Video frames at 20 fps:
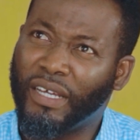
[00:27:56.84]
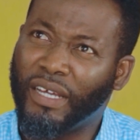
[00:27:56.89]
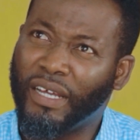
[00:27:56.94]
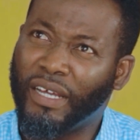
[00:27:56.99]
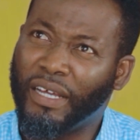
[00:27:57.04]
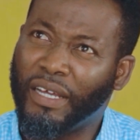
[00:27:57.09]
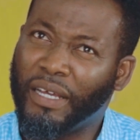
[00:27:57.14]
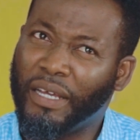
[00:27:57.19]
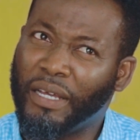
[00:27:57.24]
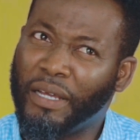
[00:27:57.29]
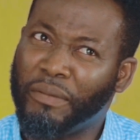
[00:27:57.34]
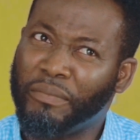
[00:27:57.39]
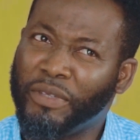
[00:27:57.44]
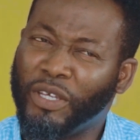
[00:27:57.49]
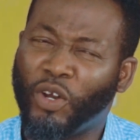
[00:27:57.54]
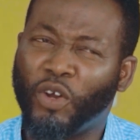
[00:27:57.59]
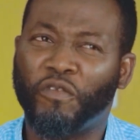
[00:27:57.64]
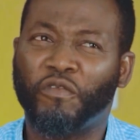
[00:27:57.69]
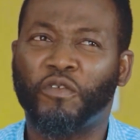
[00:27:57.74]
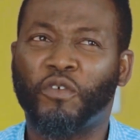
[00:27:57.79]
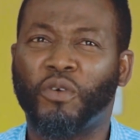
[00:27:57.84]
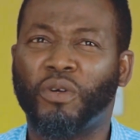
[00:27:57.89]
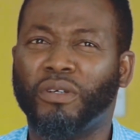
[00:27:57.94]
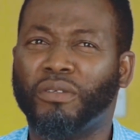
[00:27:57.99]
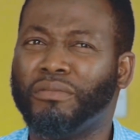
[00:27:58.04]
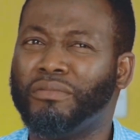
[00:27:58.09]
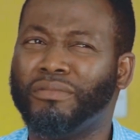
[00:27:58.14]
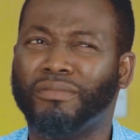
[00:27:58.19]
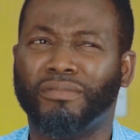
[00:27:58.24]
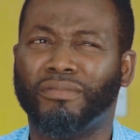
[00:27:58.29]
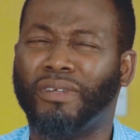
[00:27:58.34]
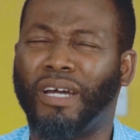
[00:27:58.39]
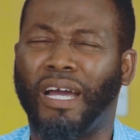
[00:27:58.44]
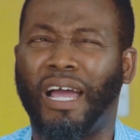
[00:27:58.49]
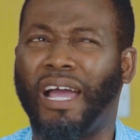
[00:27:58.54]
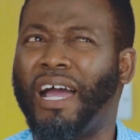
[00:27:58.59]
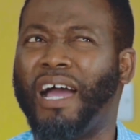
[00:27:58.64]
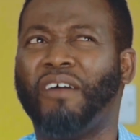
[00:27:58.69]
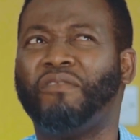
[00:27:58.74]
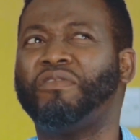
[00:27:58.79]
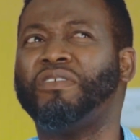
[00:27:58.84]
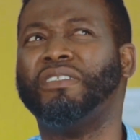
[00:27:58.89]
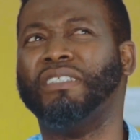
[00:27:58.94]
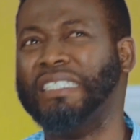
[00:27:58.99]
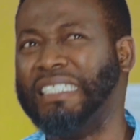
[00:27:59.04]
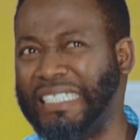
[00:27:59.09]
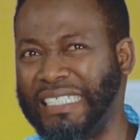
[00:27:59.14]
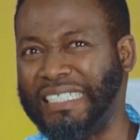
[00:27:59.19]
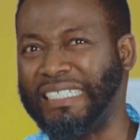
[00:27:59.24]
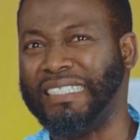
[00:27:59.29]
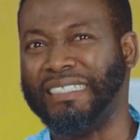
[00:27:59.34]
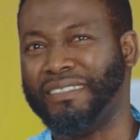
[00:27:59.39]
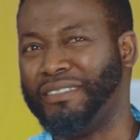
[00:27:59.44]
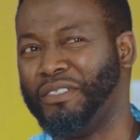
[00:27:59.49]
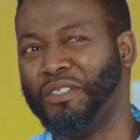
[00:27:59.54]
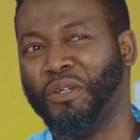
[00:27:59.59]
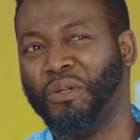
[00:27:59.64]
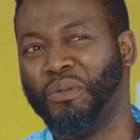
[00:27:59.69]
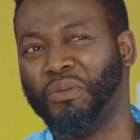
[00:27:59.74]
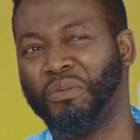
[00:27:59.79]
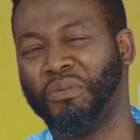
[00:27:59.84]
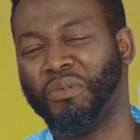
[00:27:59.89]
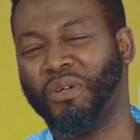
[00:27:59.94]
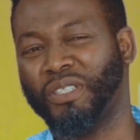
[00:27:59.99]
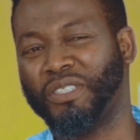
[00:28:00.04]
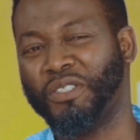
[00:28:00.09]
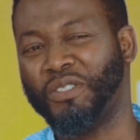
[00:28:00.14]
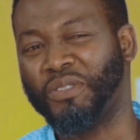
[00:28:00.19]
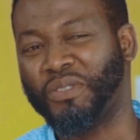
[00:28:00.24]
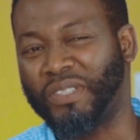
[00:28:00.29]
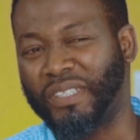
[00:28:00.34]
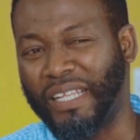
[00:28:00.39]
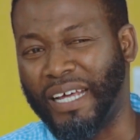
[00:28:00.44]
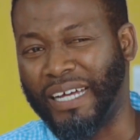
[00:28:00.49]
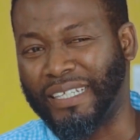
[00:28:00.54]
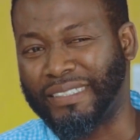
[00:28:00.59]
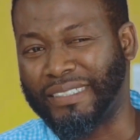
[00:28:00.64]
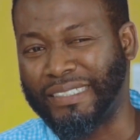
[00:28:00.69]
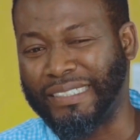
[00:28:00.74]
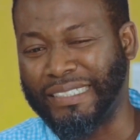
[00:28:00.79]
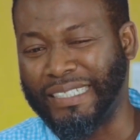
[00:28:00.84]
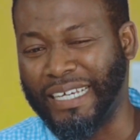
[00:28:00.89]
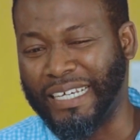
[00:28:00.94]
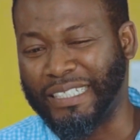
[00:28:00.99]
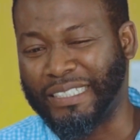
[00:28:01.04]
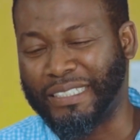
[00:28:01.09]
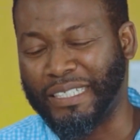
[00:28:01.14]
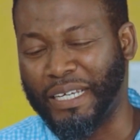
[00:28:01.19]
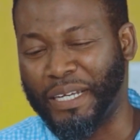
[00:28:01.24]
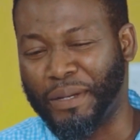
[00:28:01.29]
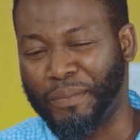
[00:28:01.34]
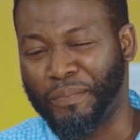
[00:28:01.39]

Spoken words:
I haven't, gotten to that yet.